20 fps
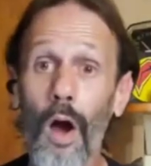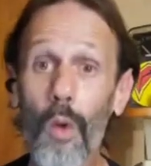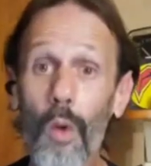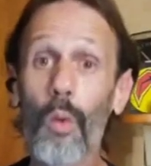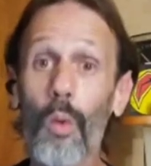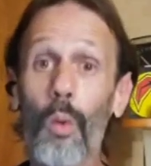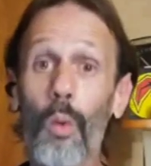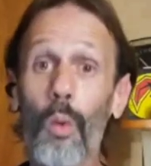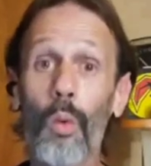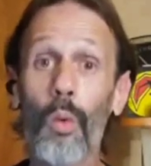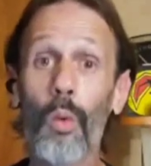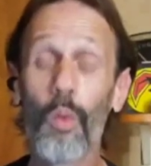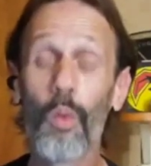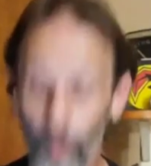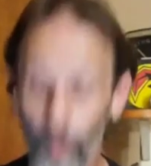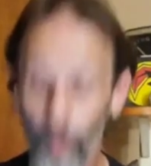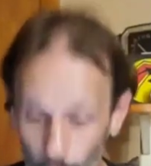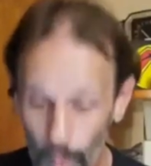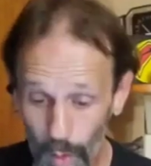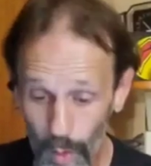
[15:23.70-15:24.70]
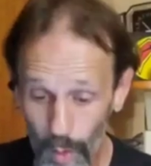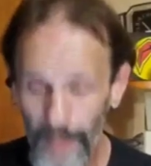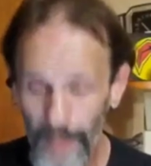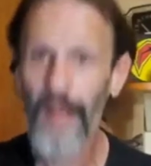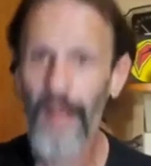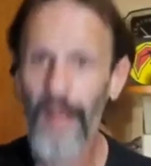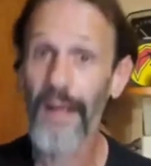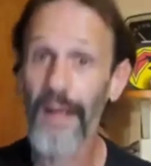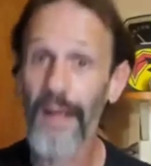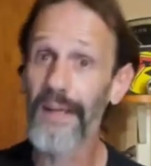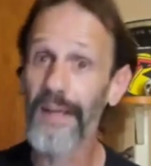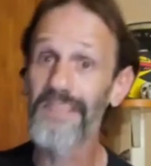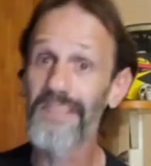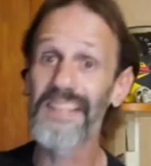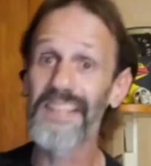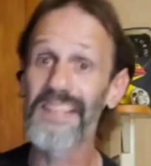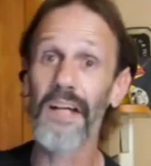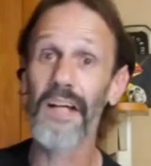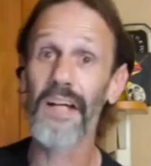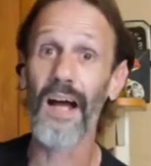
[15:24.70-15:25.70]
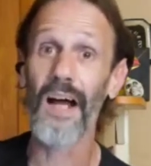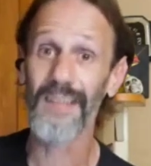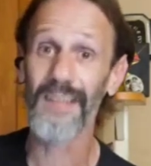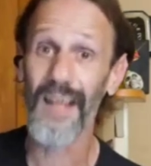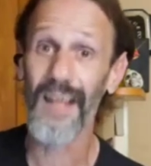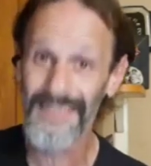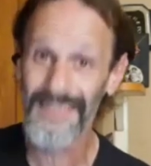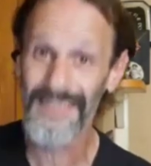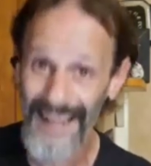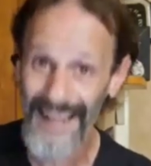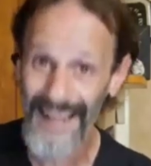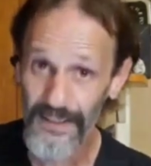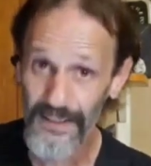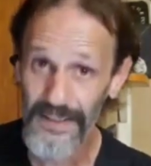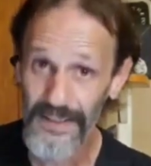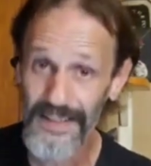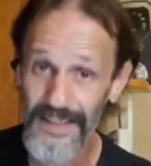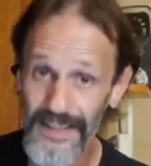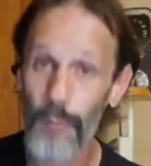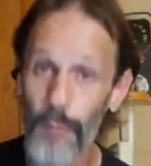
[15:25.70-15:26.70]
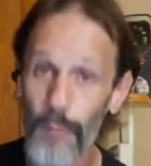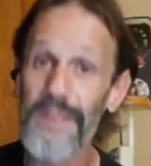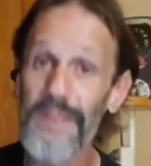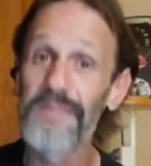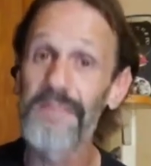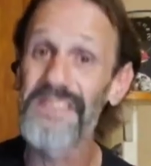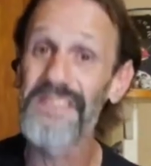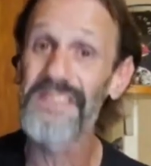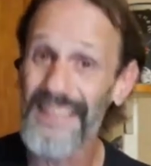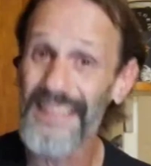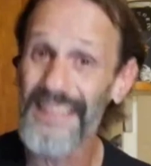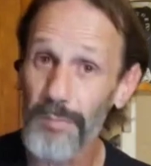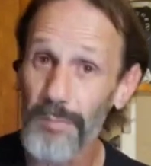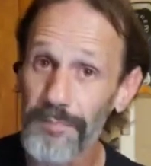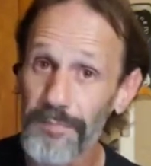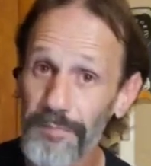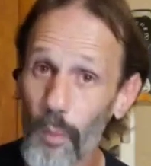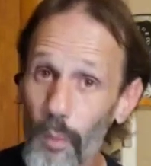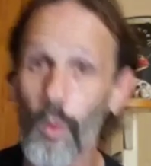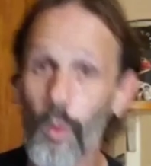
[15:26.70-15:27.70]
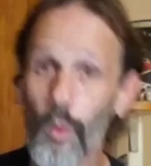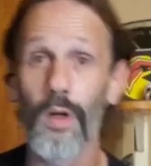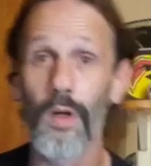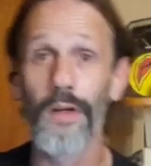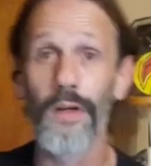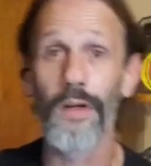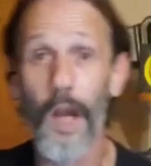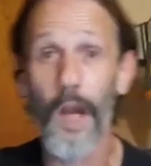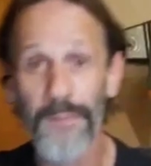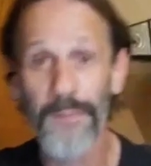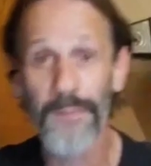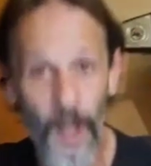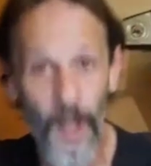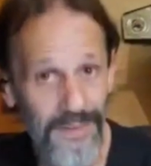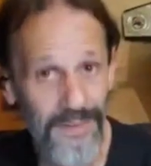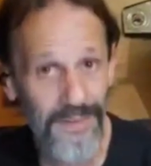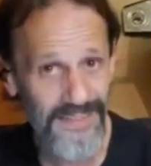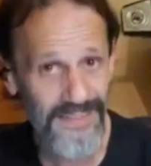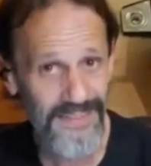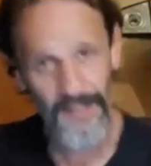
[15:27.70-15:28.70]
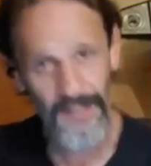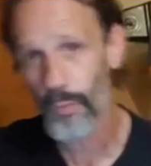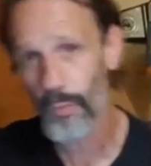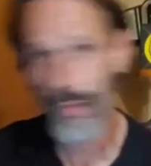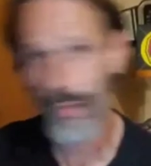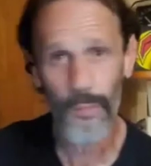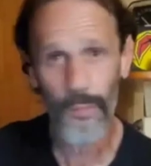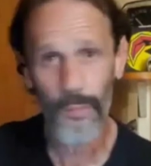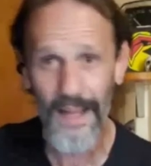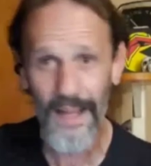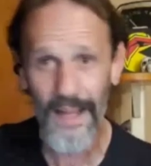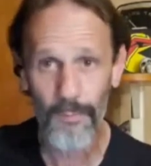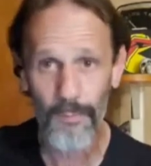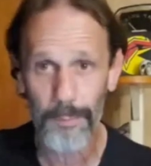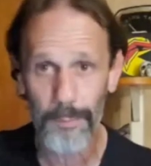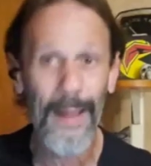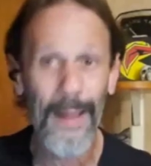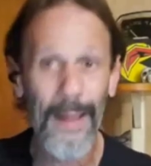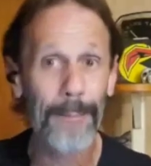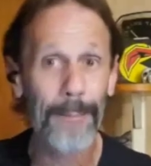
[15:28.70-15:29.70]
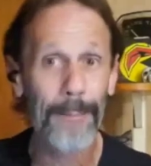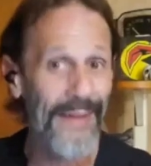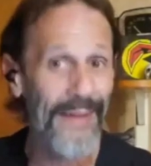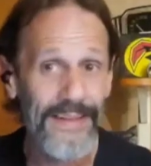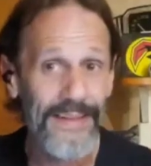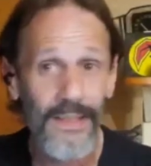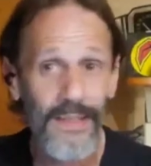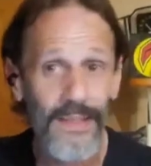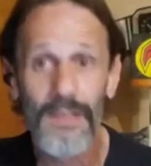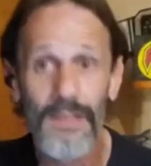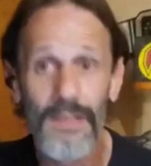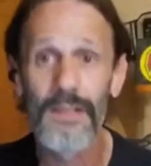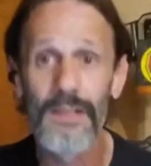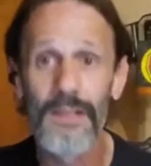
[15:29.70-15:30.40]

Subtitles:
Oh, is he a talent that we've seen before or an upcoming talent? Where are we at with Pepe?